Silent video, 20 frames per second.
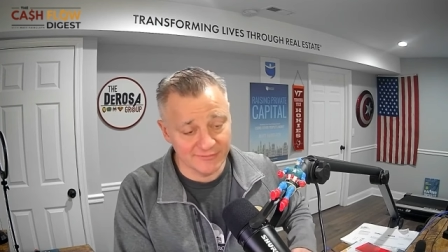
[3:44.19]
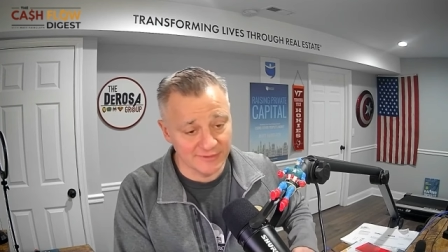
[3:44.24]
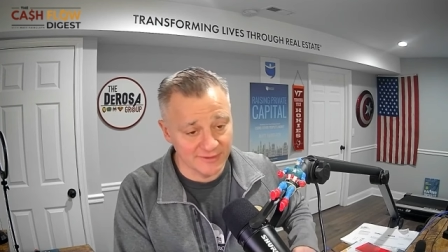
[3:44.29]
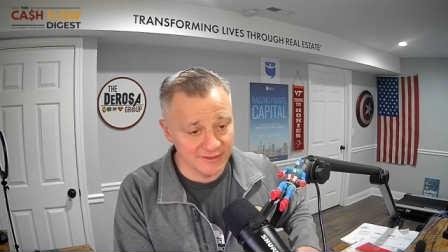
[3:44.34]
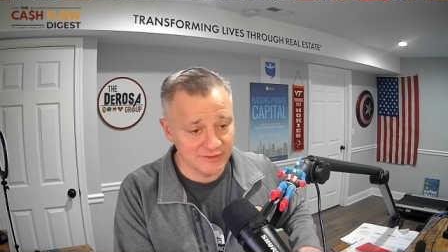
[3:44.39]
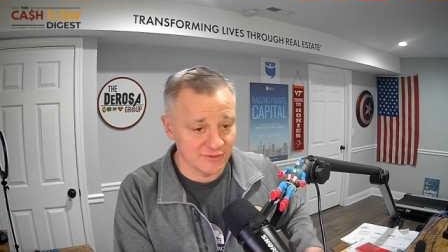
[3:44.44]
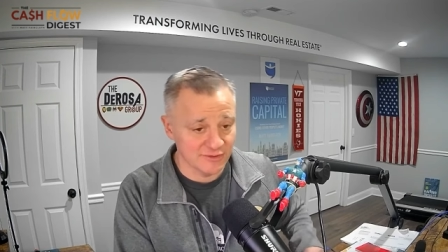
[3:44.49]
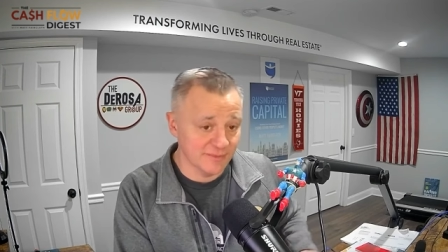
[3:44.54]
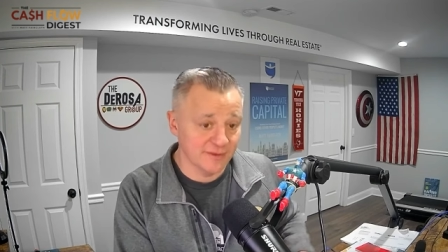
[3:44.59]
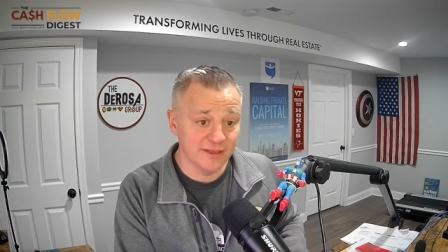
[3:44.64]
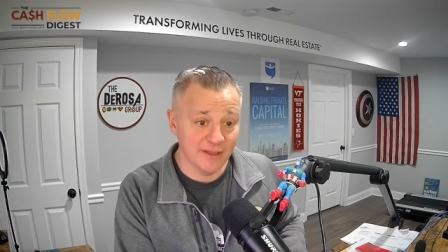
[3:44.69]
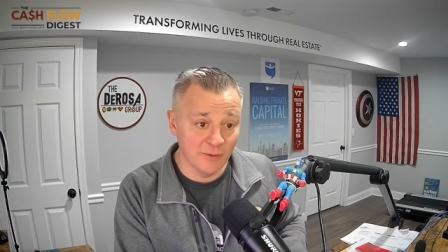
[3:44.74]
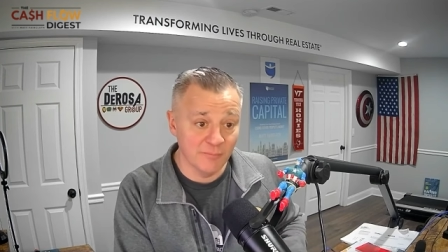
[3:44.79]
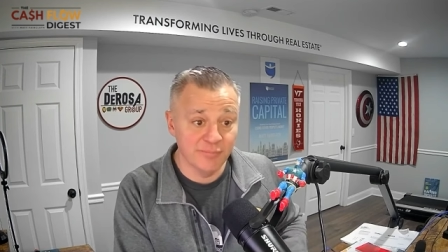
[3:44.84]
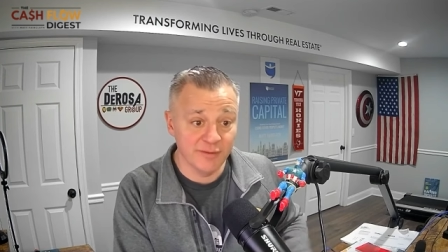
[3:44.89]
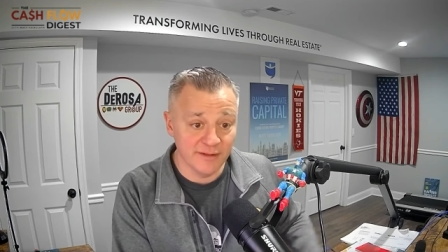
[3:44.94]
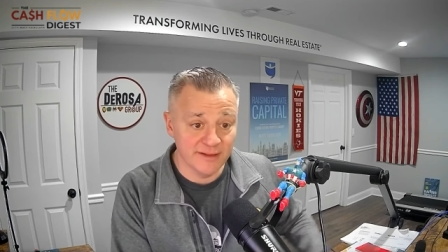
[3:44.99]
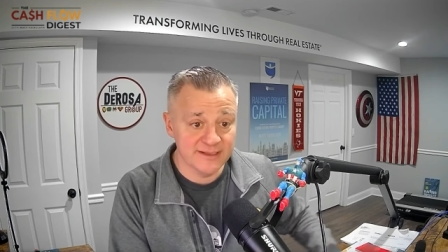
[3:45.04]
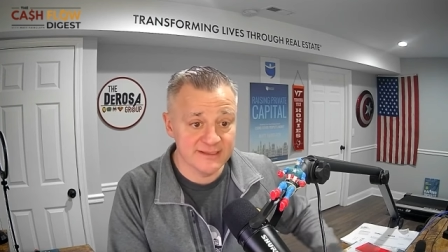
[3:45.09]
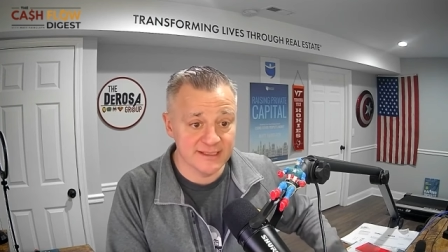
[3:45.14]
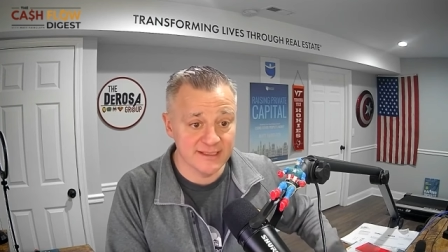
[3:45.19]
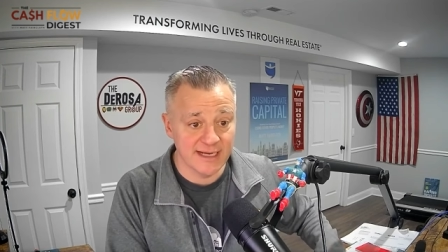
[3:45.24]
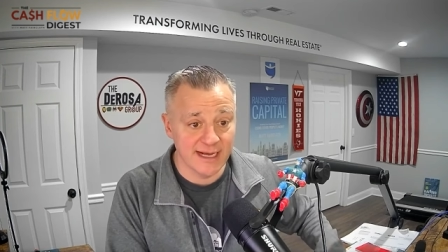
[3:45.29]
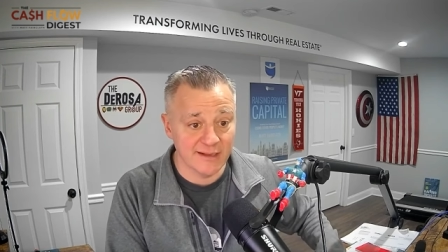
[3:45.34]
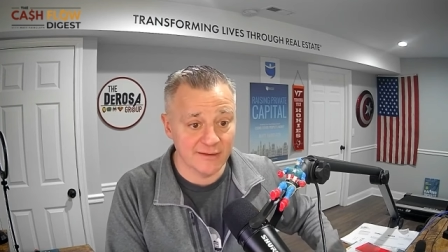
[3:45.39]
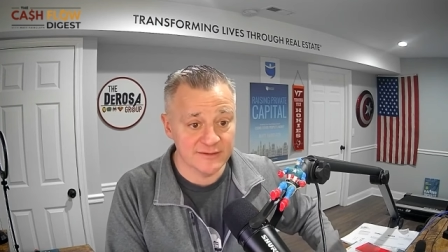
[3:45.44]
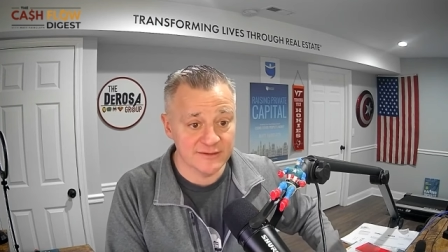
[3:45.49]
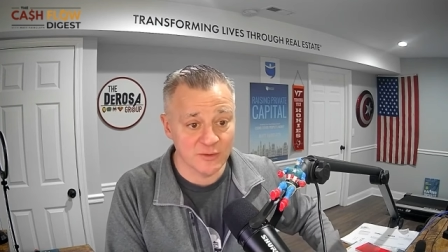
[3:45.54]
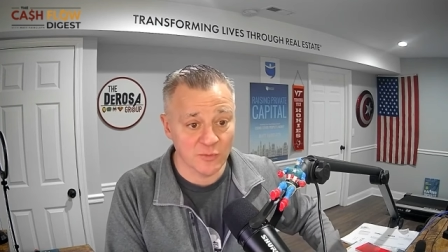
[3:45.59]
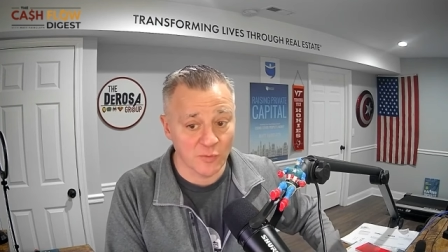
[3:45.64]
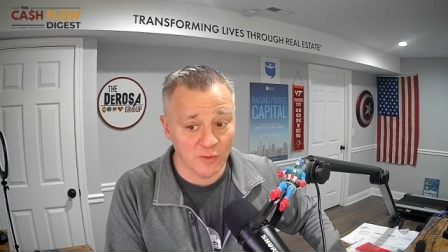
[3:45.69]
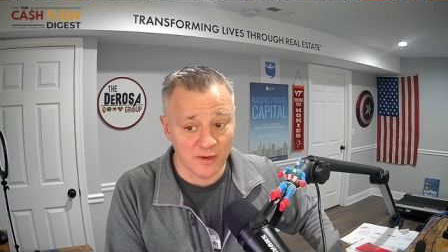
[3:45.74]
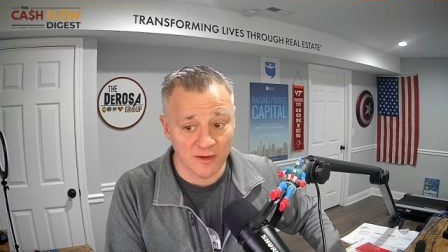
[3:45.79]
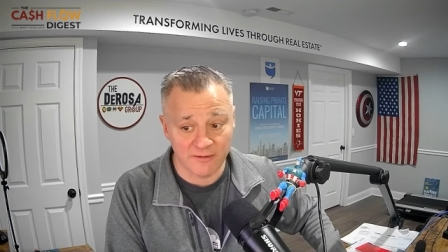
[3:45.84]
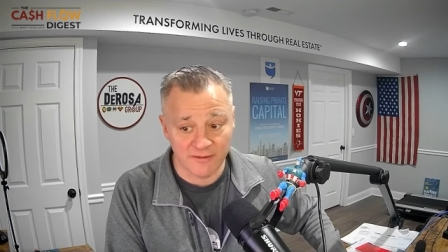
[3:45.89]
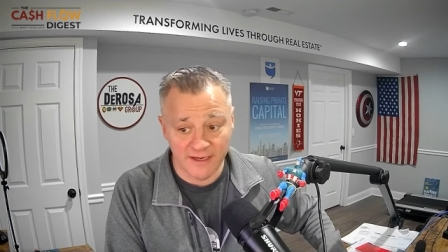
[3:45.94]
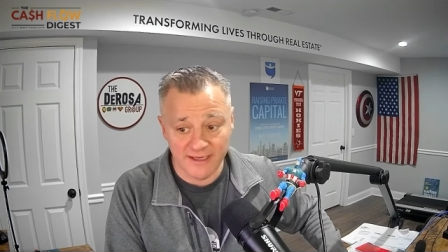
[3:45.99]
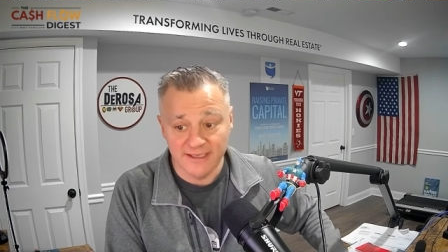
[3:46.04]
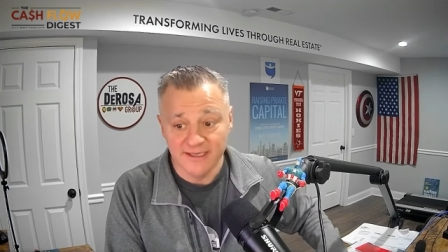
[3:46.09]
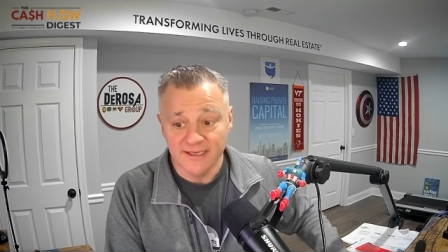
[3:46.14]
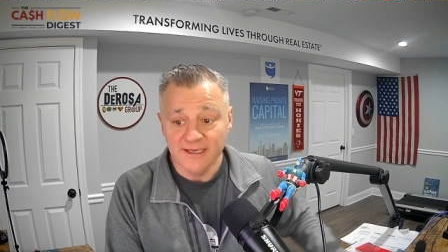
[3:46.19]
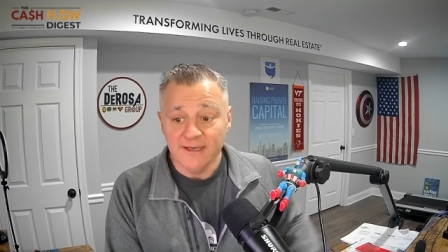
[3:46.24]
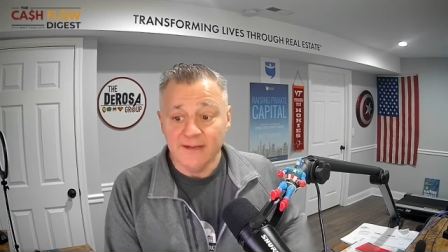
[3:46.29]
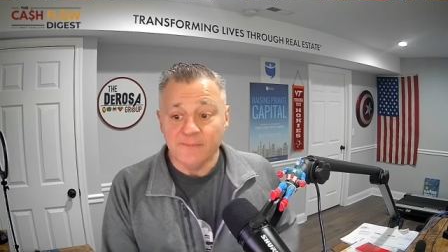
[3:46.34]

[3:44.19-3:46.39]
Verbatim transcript: really a trillion, but you know, billions of dollars at work, right?